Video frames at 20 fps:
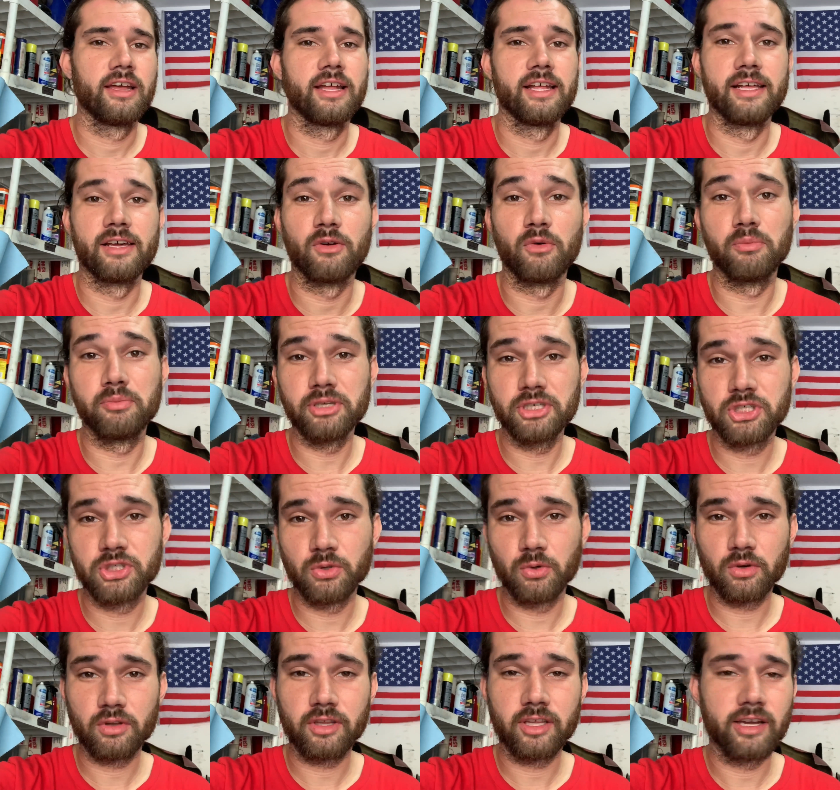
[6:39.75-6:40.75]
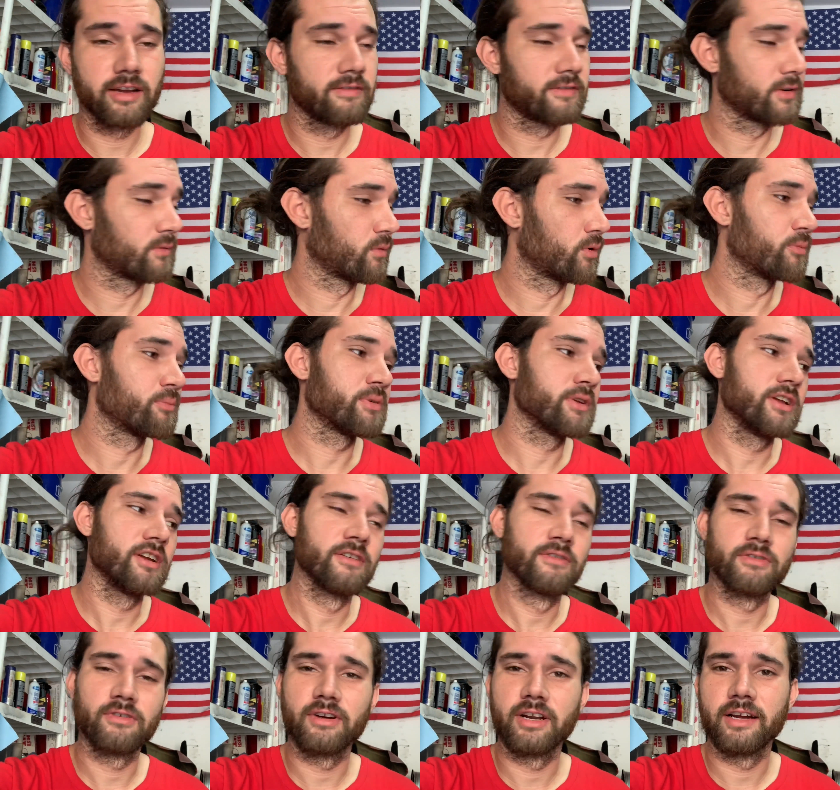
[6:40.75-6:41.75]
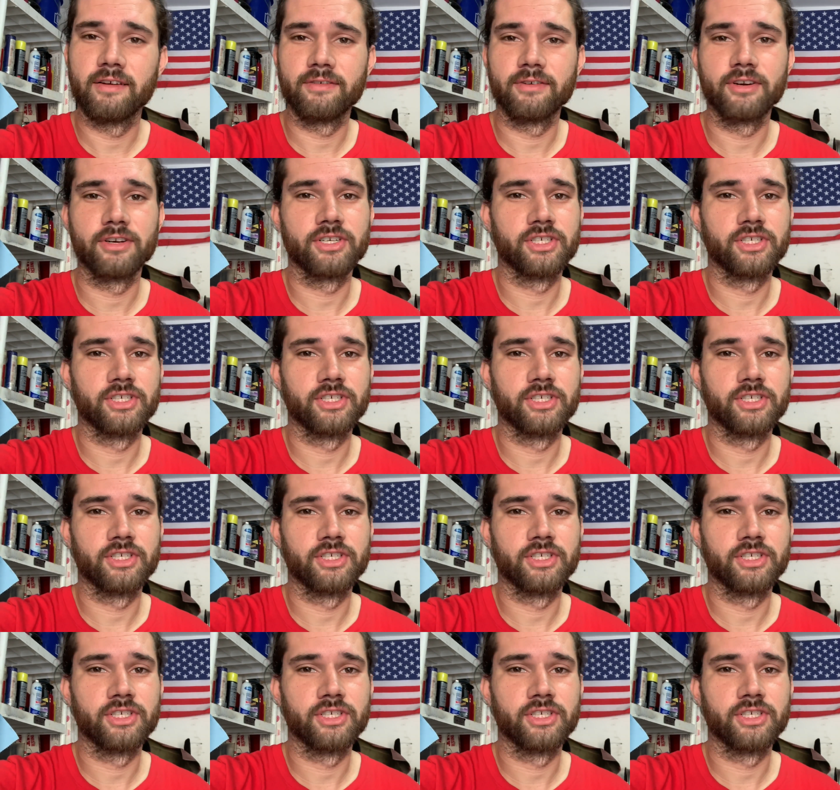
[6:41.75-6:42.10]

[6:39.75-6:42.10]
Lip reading: It'll be short-lived. It won't be here forever.